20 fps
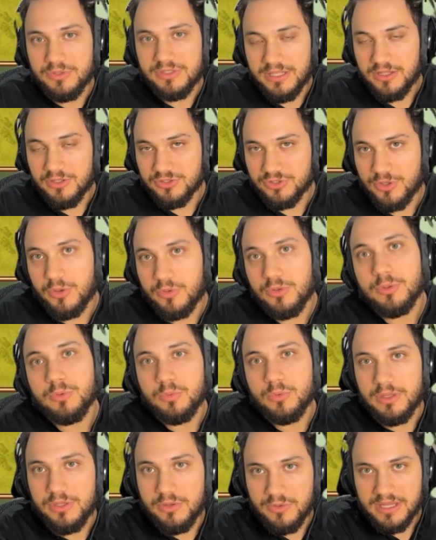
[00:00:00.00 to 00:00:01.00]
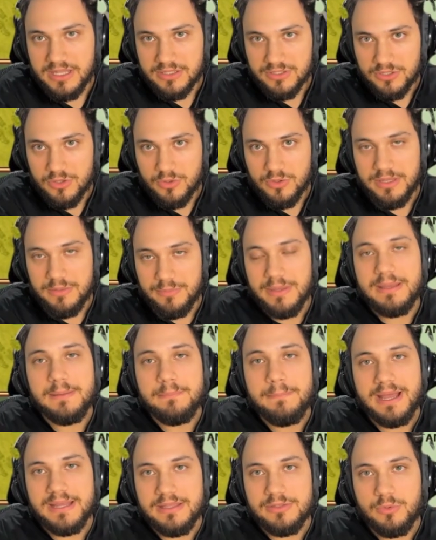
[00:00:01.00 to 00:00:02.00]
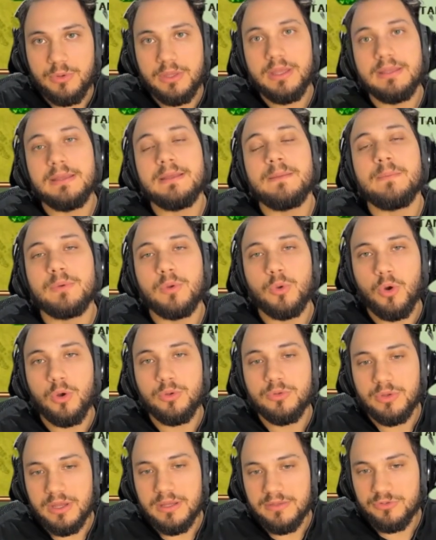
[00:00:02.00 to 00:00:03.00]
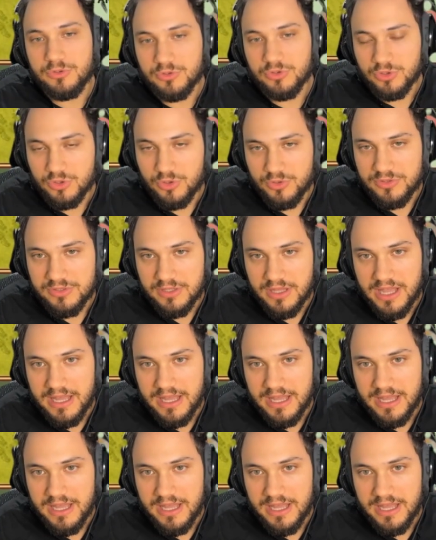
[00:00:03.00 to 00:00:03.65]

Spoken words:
which I'll show you when you enter your email and password, you also have to choose.